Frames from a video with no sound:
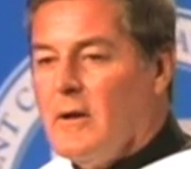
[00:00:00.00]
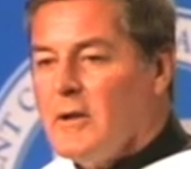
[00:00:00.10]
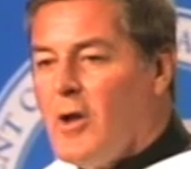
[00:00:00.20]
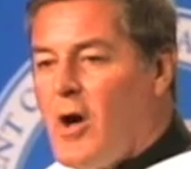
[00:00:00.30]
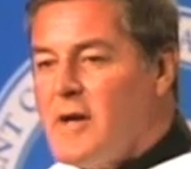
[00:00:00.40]

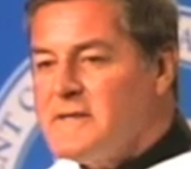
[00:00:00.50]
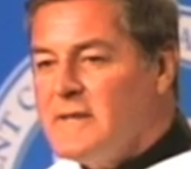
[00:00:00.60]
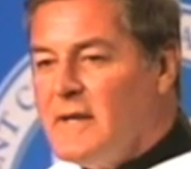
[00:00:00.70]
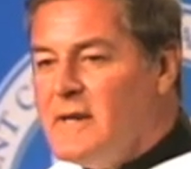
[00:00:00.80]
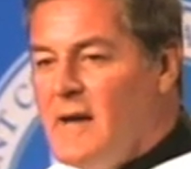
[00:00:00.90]

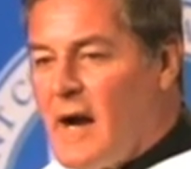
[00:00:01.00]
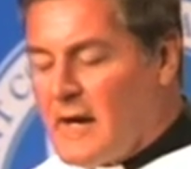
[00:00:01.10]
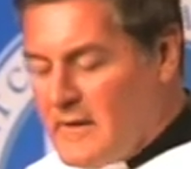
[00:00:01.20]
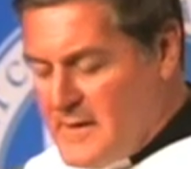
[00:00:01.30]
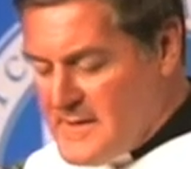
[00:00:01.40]
Lost in
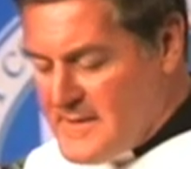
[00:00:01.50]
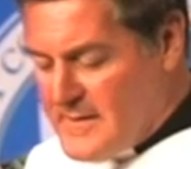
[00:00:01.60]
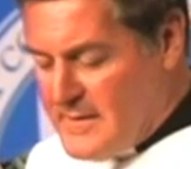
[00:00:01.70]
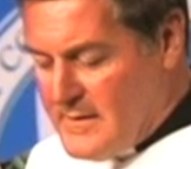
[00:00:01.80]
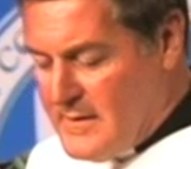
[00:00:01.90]

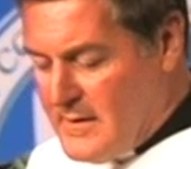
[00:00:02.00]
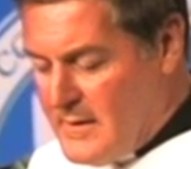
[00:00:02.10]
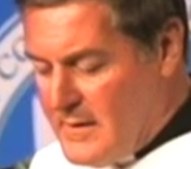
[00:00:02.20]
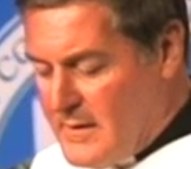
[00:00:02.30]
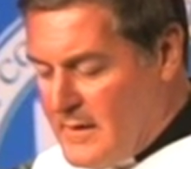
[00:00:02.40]
darkness,
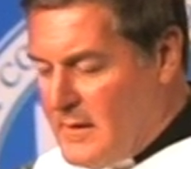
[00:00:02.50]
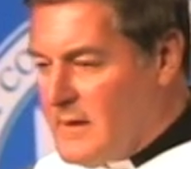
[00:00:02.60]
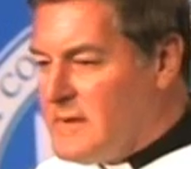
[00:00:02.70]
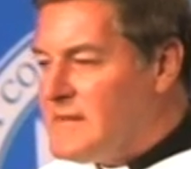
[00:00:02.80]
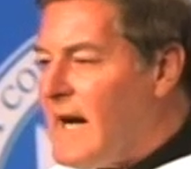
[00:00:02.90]

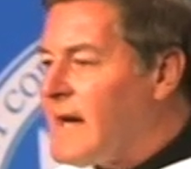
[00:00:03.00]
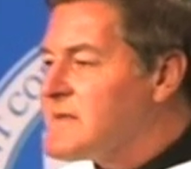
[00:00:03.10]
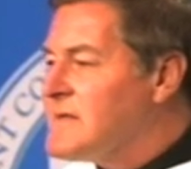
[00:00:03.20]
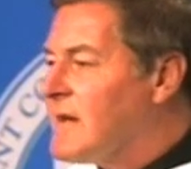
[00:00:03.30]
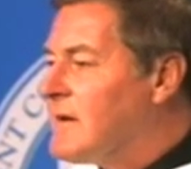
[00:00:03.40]

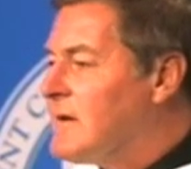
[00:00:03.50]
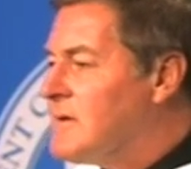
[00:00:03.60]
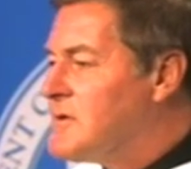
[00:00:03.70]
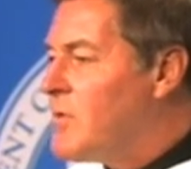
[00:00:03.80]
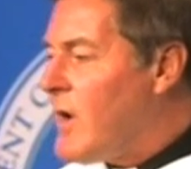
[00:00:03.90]
toxic
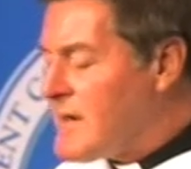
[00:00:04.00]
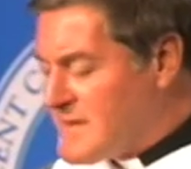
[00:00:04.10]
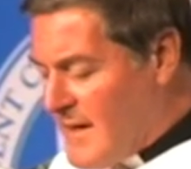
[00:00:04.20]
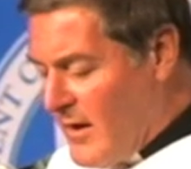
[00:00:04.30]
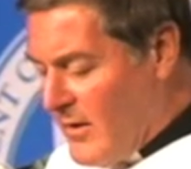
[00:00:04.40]
to
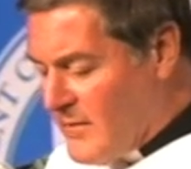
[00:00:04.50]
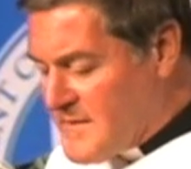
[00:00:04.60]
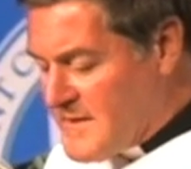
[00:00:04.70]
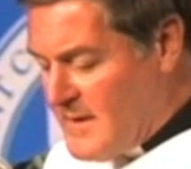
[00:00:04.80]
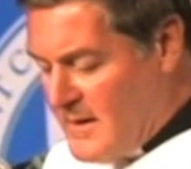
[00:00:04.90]

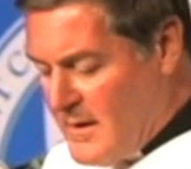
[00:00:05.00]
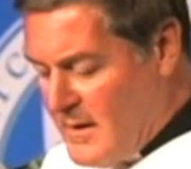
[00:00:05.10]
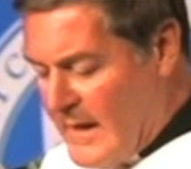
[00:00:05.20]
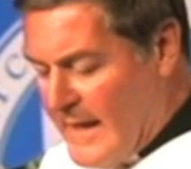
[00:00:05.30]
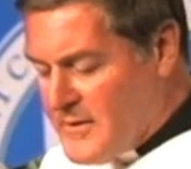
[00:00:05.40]
ourselves
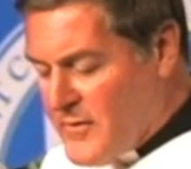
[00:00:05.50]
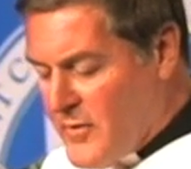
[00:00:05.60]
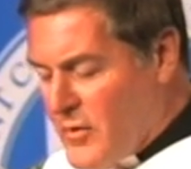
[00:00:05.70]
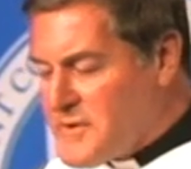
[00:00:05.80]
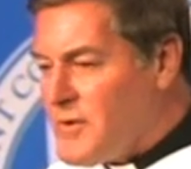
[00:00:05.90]
and to
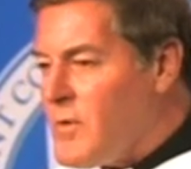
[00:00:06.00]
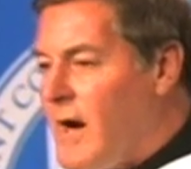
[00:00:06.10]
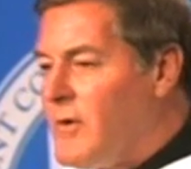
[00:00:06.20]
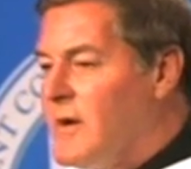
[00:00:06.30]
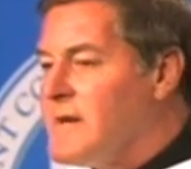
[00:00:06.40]
those
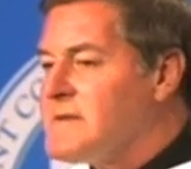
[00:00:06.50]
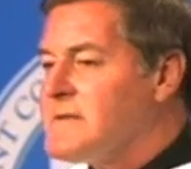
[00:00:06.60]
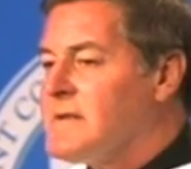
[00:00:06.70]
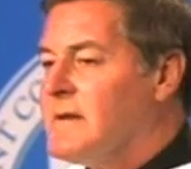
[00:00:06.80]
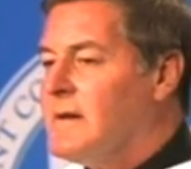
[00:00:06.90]
around
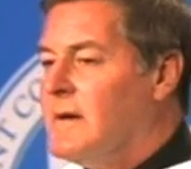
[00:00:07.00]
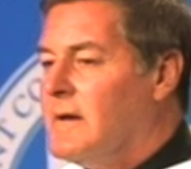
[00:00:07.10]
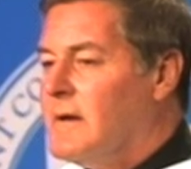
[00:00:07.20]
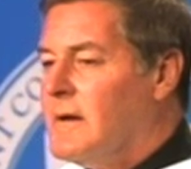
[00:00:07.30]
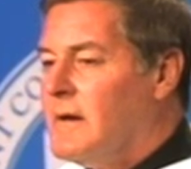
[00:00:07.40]
us,
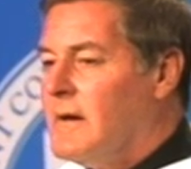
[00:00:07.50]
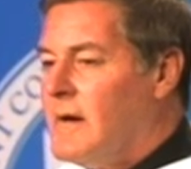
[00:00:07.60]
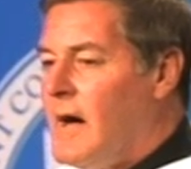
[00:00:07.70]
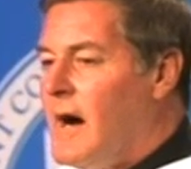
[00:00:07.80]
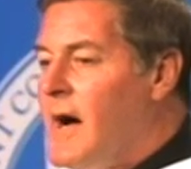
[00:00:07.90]

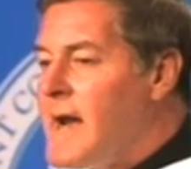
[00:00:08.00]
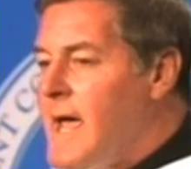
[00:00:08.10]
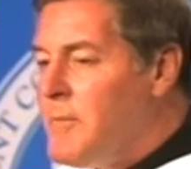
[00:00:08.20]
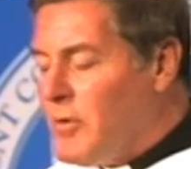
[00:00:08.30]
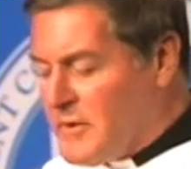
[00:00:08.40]

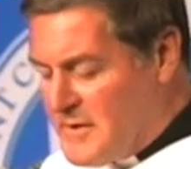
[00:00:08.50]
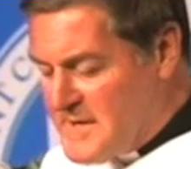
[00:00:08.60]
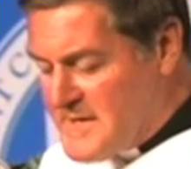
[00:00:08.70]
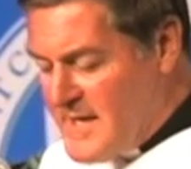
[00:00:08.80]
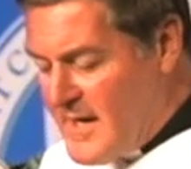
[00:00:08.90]
unable to
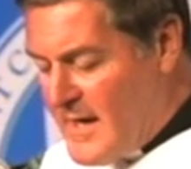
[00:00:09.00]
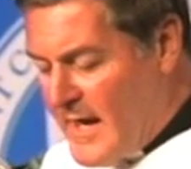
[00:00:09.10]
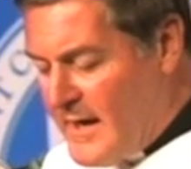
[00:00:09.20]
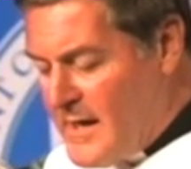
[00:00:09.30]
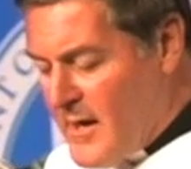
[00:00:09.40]
see
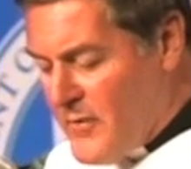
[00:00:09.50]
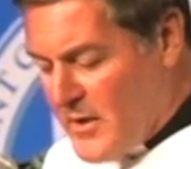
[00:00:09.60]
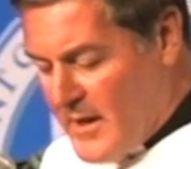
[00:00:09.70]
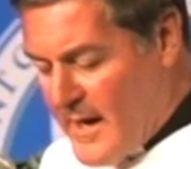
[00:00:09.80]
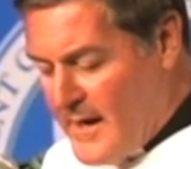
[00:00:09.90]
any
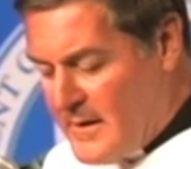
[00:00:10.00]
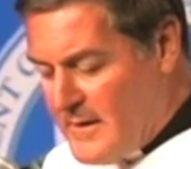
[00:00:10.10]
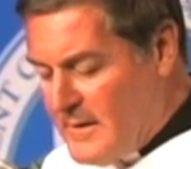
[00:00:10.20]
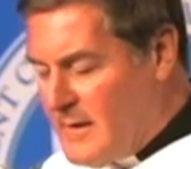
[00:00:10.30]
other light,